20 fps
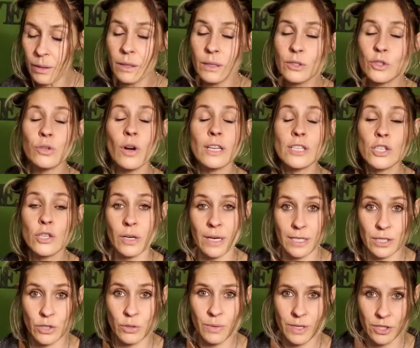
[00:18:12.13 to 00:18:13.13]
trust your
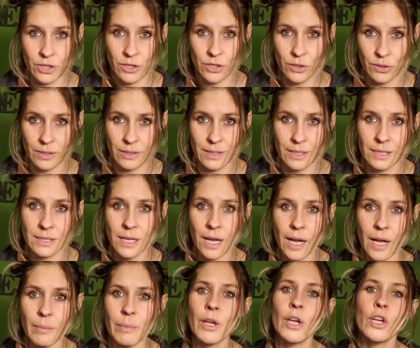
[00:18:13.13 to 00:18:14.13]
intuition during this
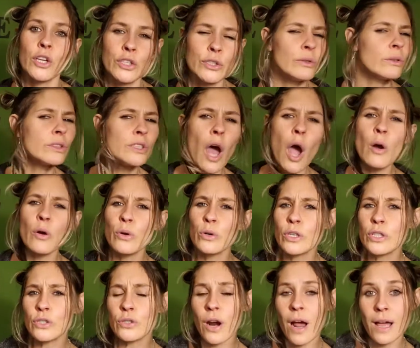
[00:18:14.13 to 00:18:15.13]
time. You'll know who
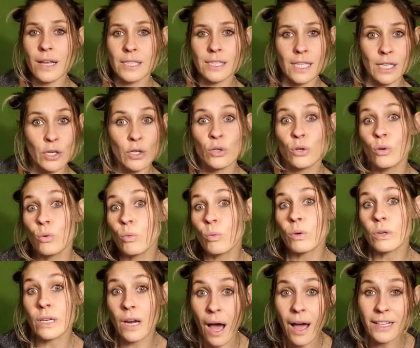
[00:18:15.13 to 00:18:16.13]
to trust and who
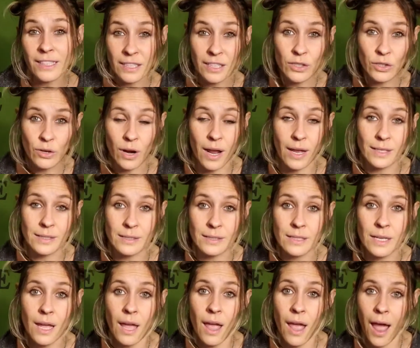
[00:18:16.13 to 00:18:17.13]
not to trust.